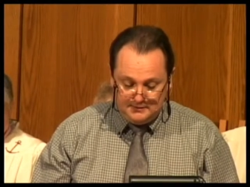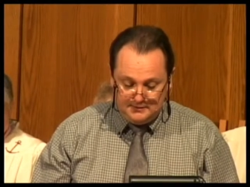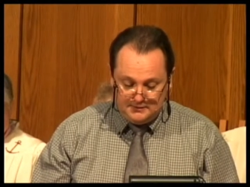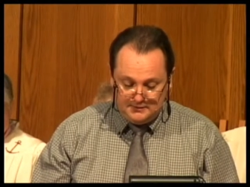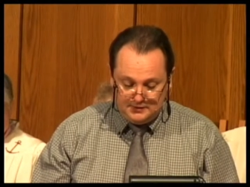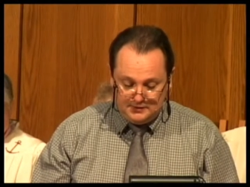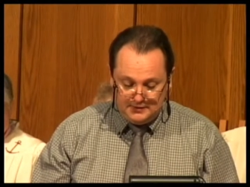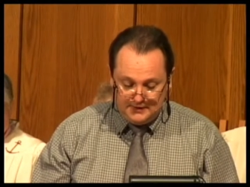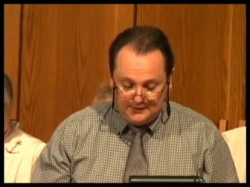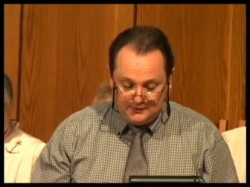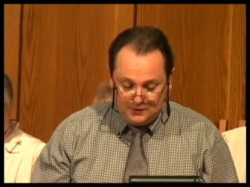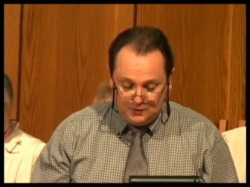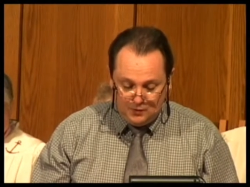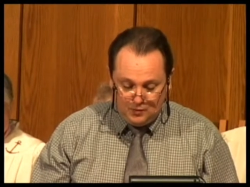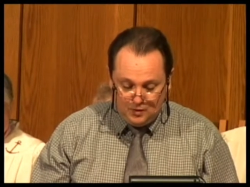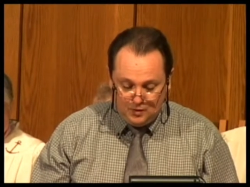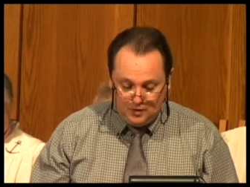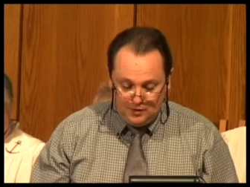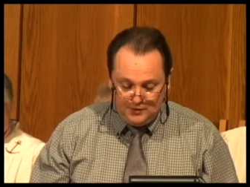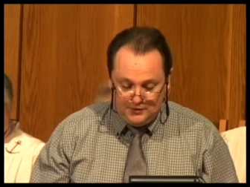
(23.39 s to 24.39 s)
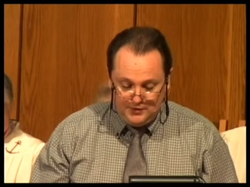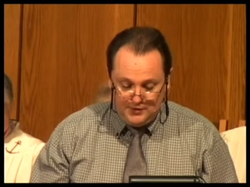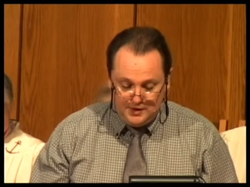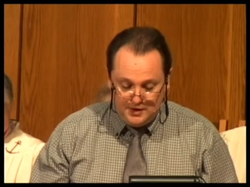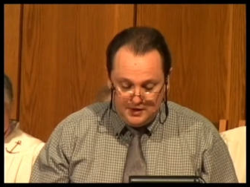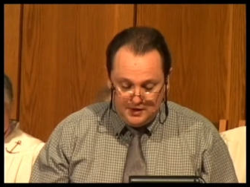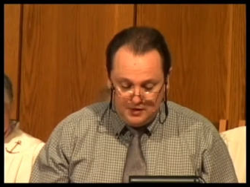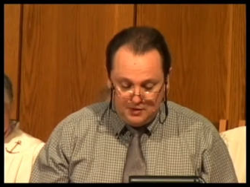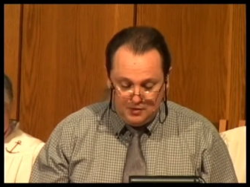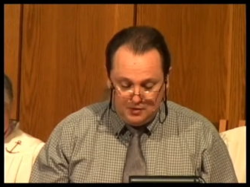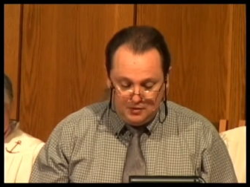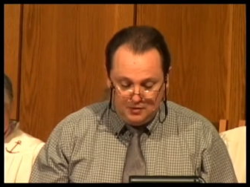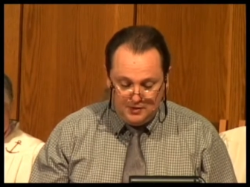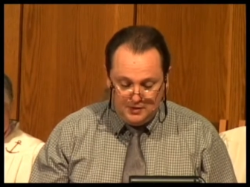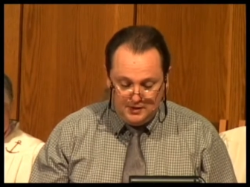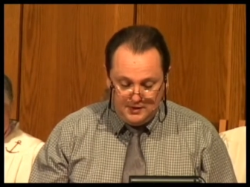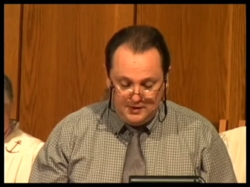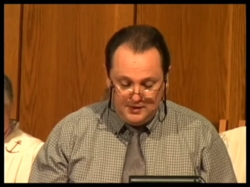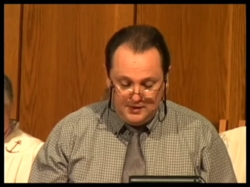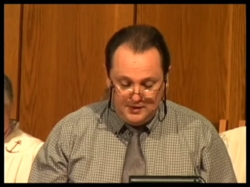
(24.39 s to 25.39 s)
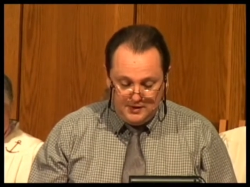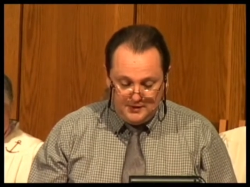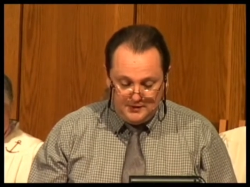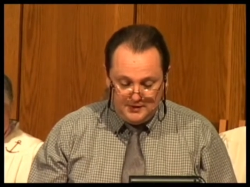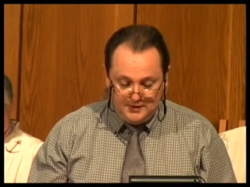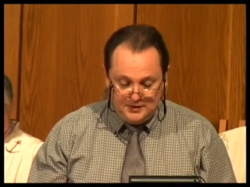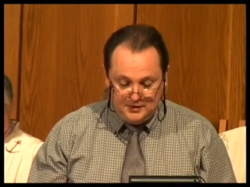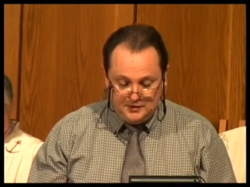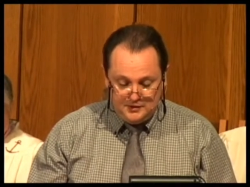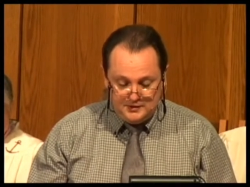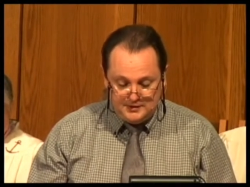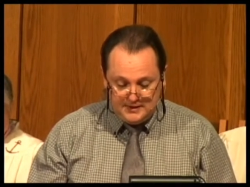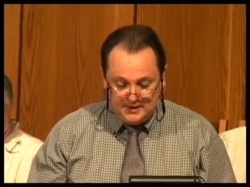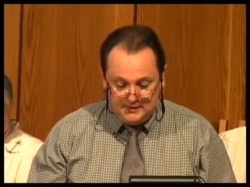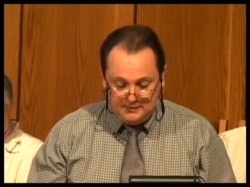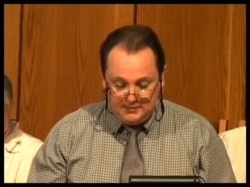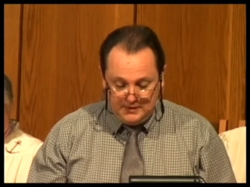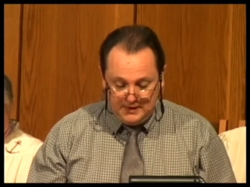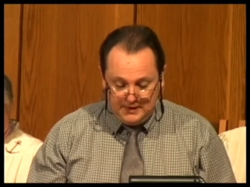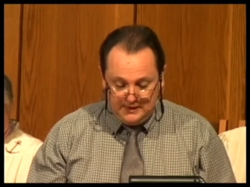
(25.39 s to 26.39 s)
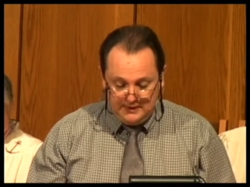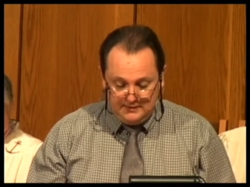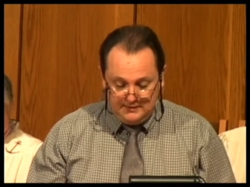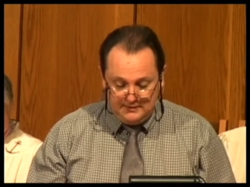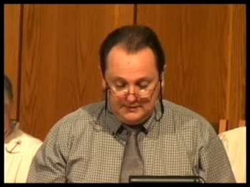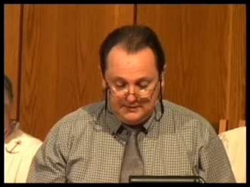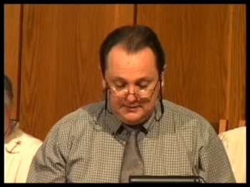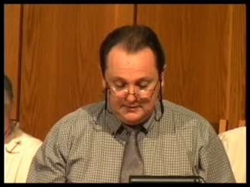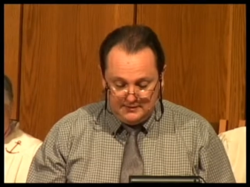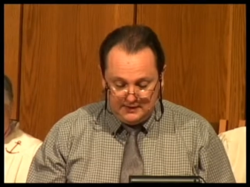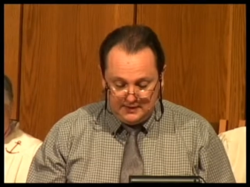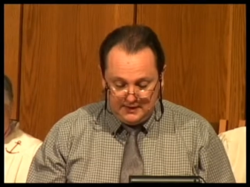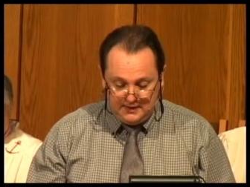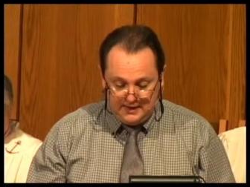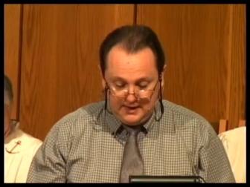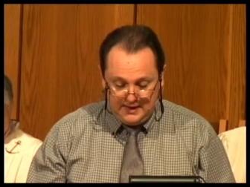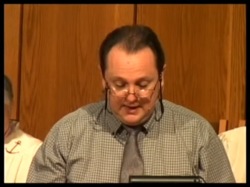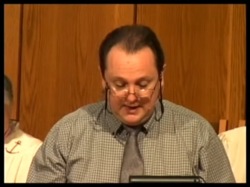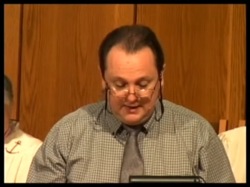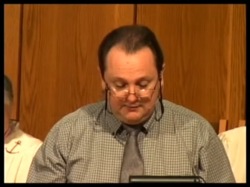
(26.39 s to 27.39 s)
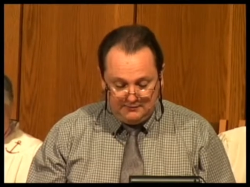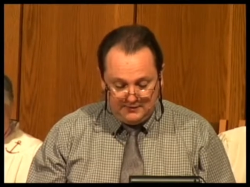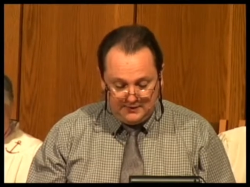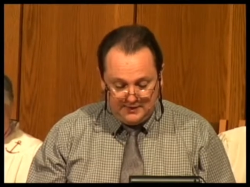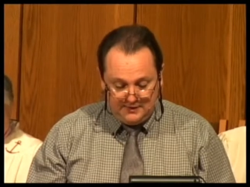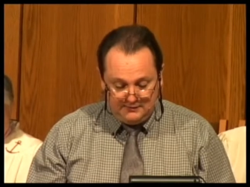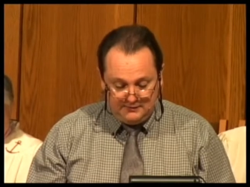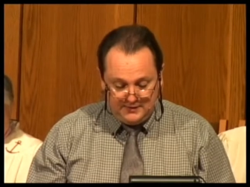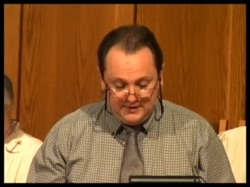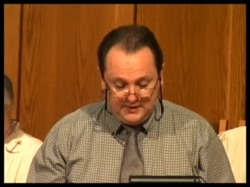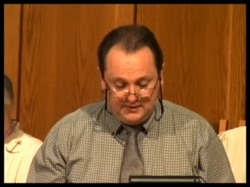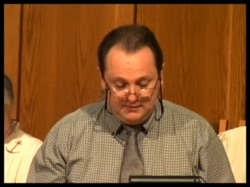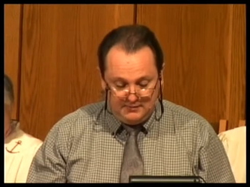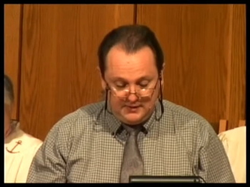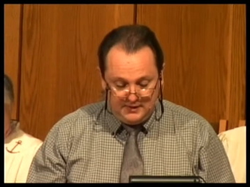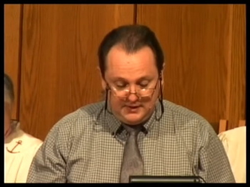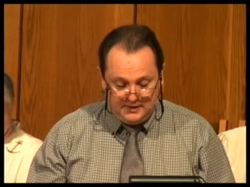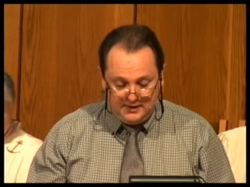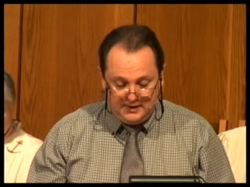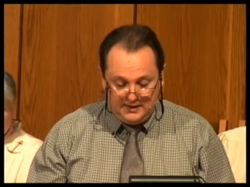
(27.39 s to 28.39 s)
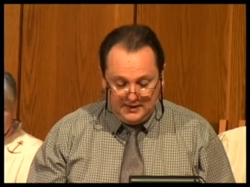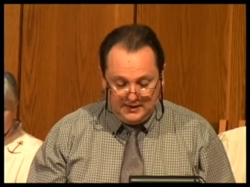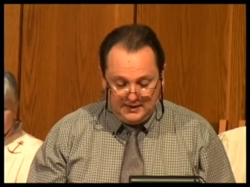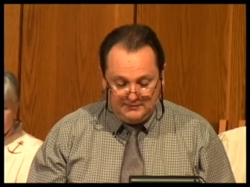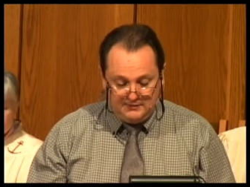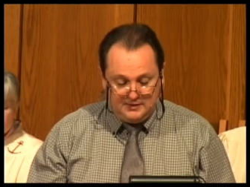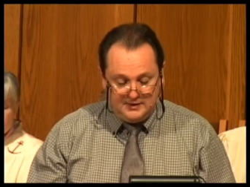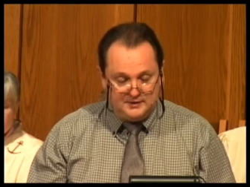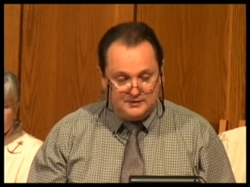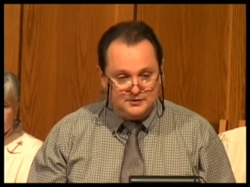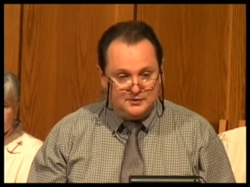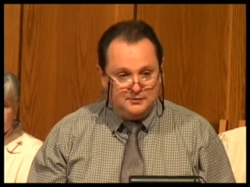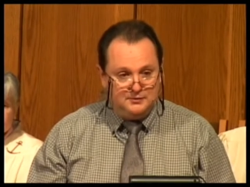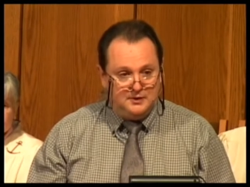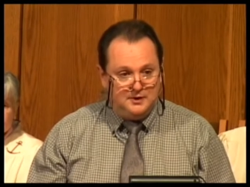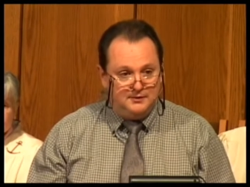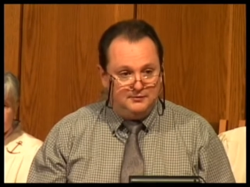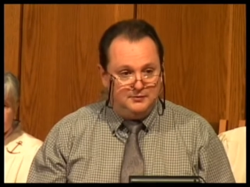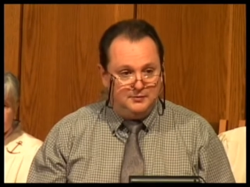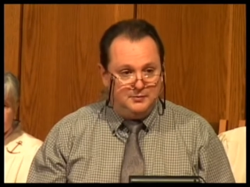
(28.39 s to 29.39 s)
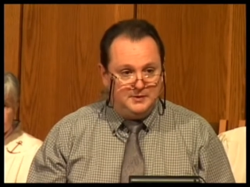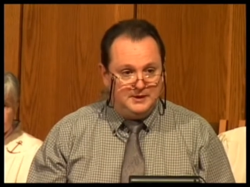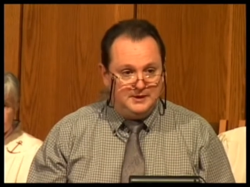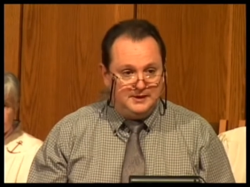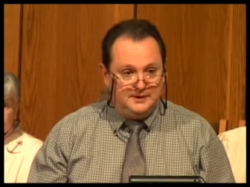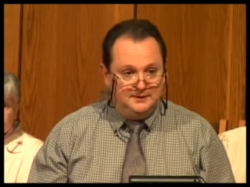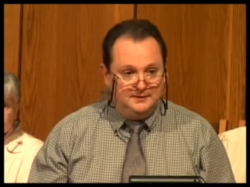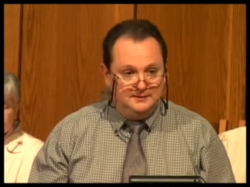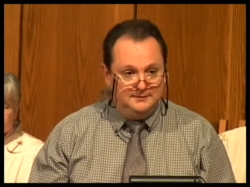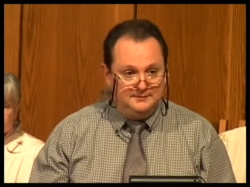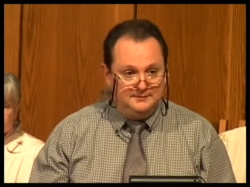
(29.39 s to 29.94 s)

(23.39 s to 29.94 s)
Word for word: to let the world know that you sent me and have loved them even as you loved me.